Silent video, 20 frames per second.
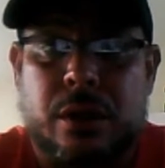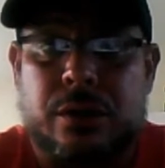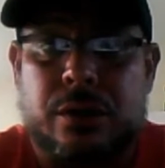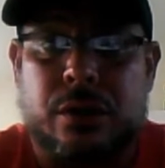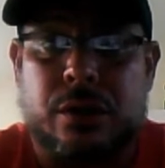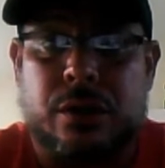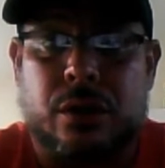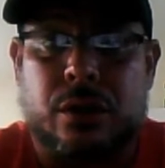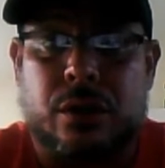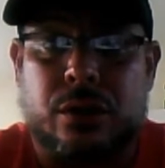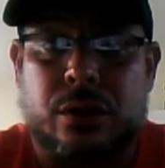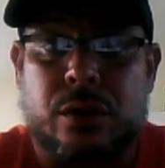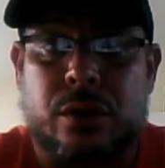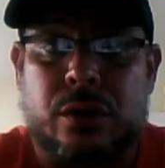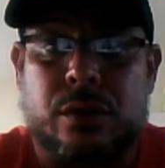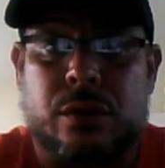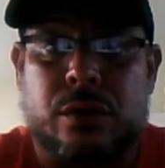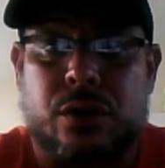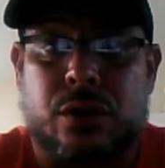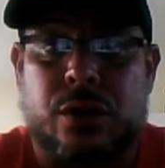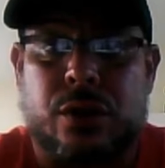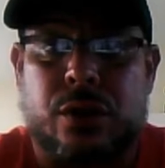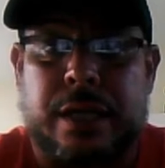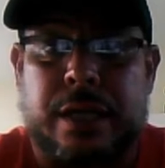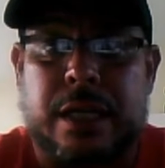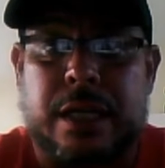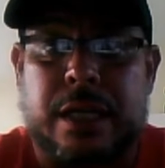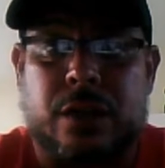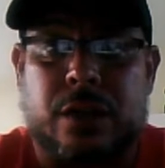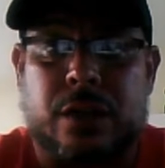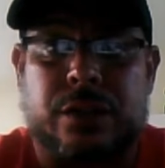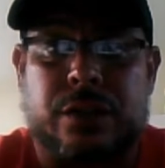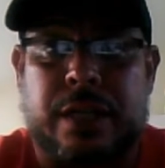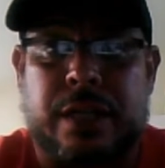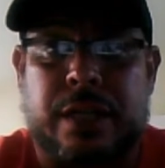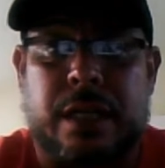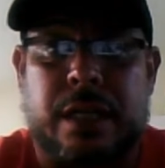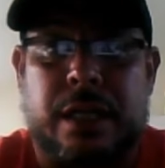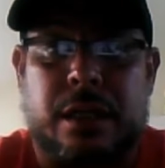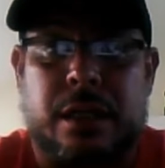So, so you can
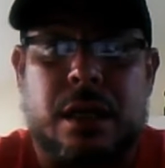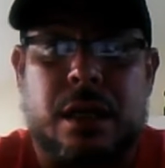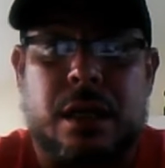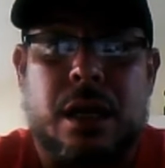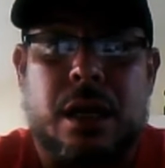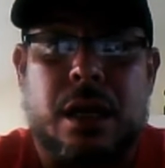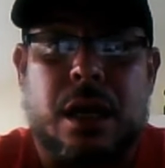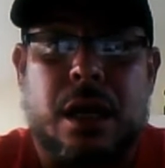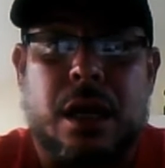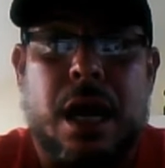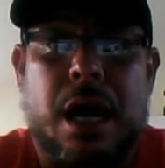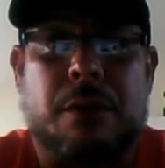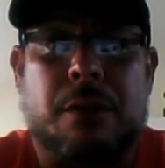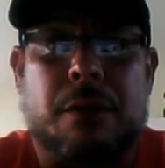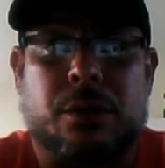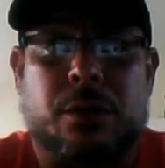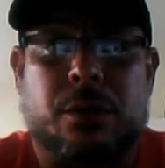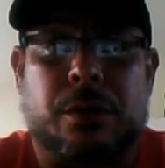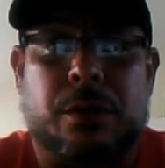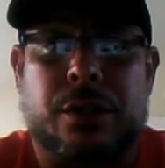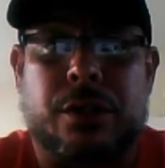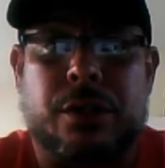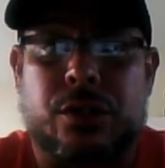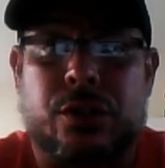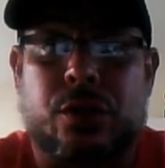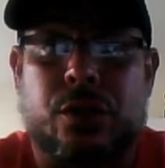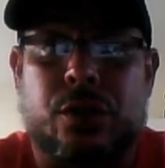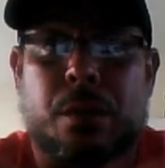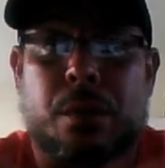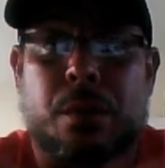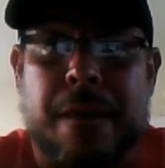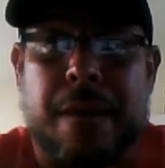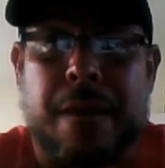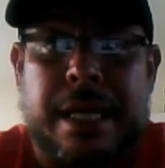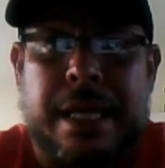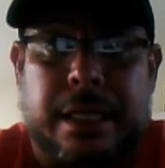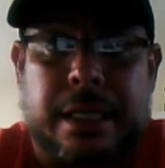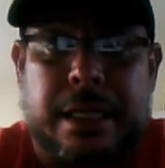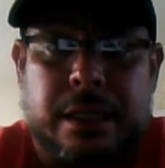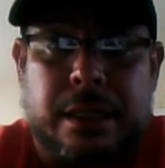understand how much money you're
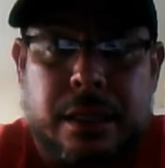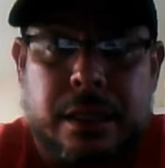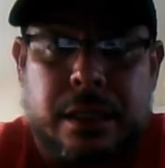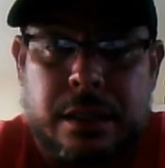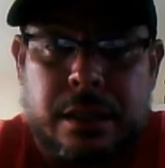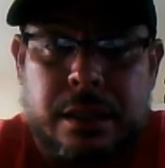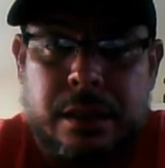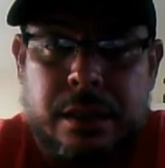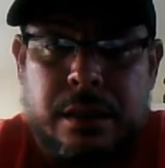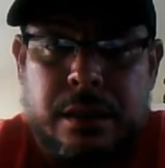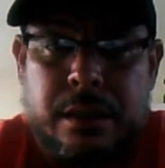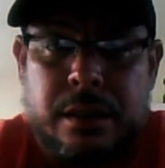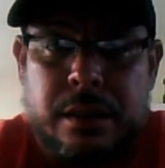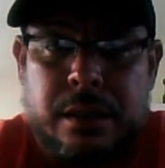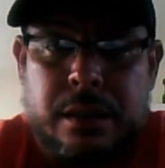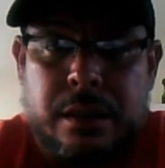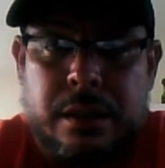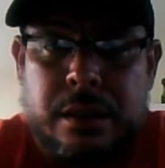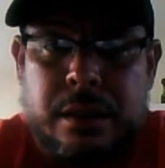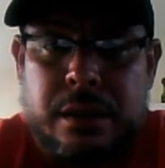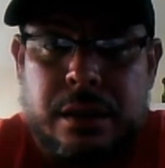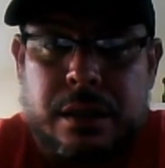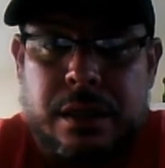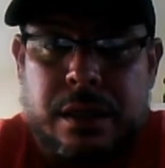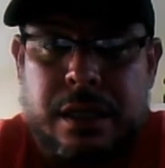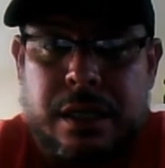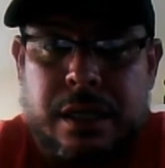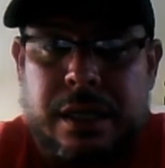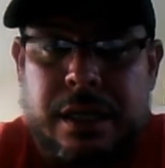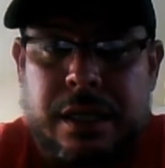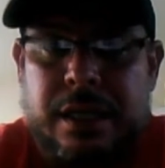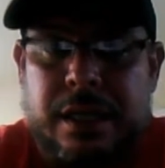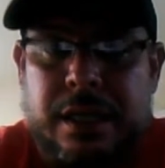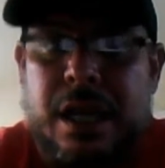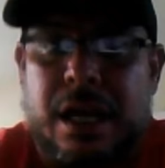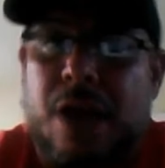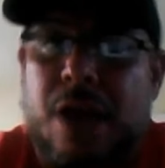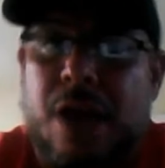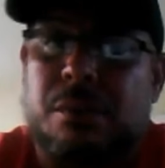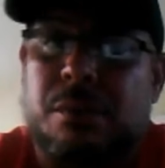making and
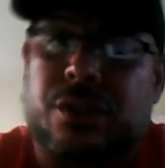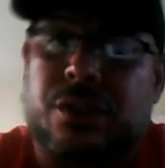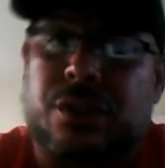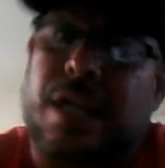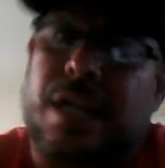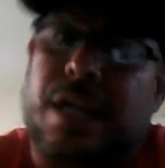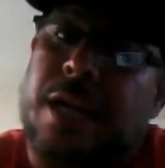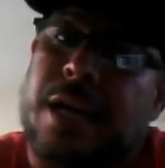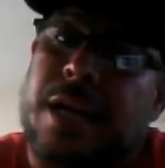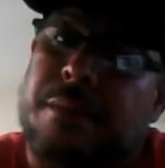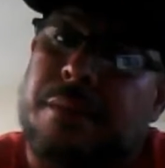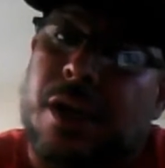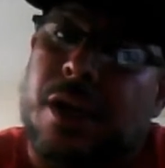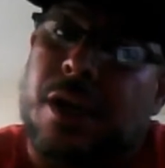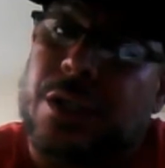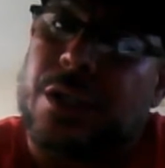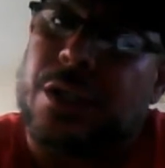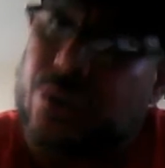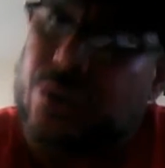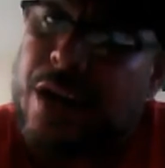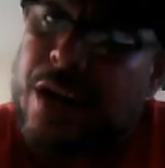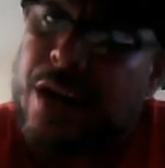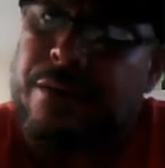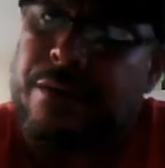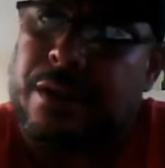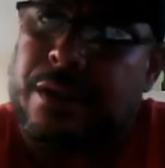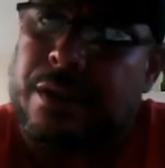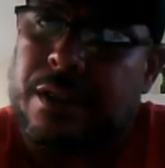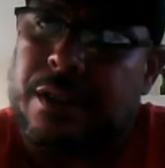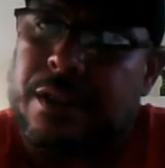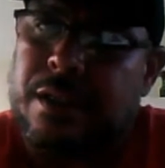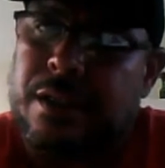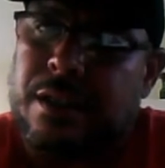how much time are you driving.